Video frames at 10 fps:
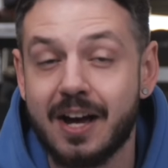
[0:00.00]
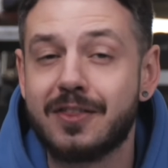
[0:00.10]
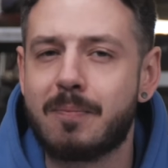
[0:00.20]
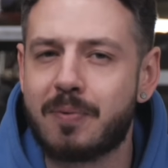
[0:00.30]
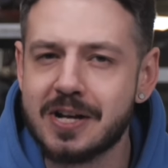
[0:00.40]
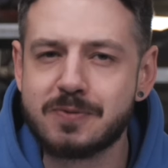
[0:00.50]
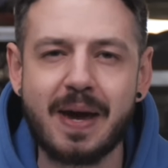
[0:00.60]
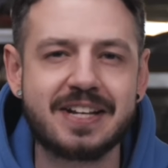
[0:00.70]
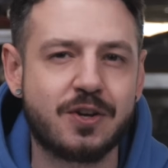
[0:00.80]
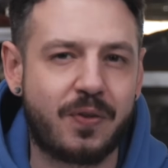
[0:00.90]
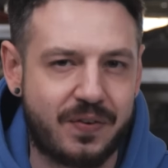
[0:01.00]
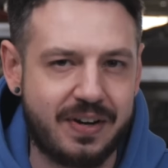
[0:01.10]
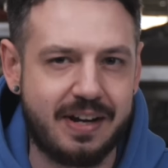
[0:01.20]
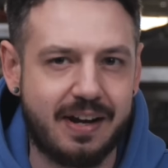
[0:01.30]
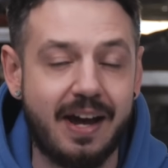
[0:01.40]
The Prospector
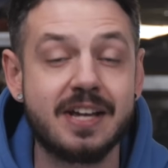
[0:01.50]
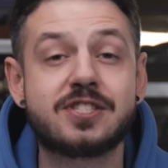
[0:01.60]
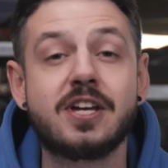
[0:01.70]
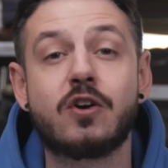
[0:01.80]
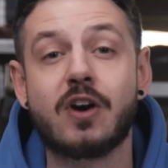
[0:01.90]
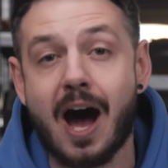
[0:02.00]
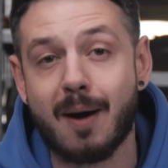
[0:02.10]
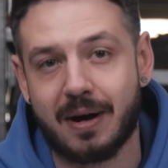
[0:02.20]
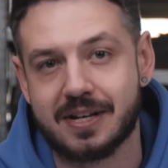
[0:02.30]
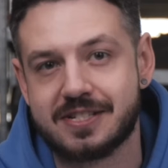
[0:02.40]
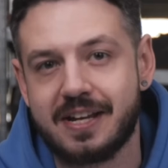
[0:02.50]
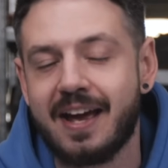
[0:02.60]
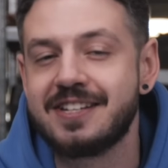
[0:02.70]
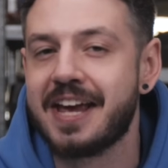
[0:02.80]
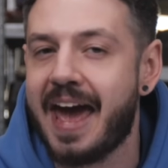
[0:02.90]
3 is the robust
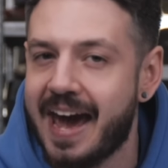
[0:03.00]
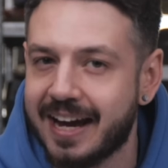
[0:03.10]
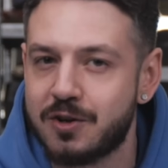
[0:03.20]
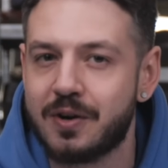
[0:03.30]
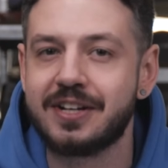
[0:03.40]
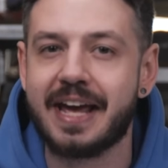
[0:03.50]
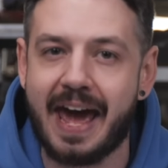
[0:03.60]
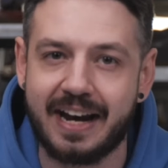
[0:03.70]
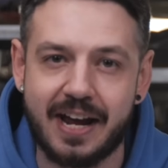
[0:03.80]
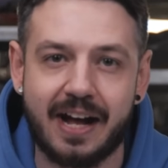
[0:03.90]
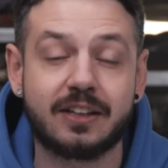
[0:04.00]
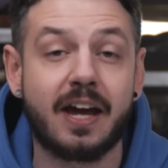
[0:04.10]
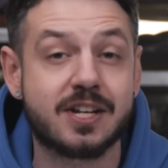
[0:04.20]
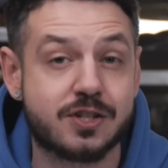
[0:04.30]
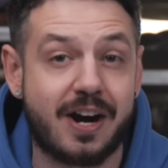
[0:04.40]
and accurate handheld
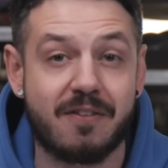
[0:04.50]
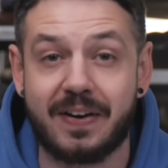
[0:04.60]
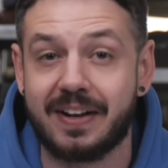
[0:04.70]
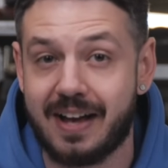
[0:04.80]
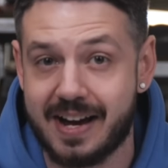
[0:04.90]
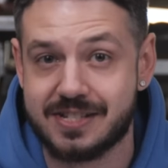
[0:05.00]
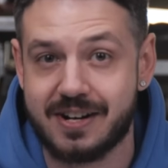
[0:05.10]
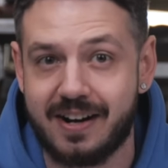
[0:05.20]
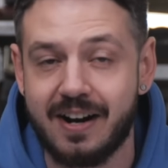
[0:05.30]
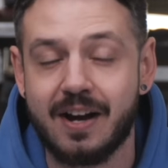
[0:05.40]
XRF analyzer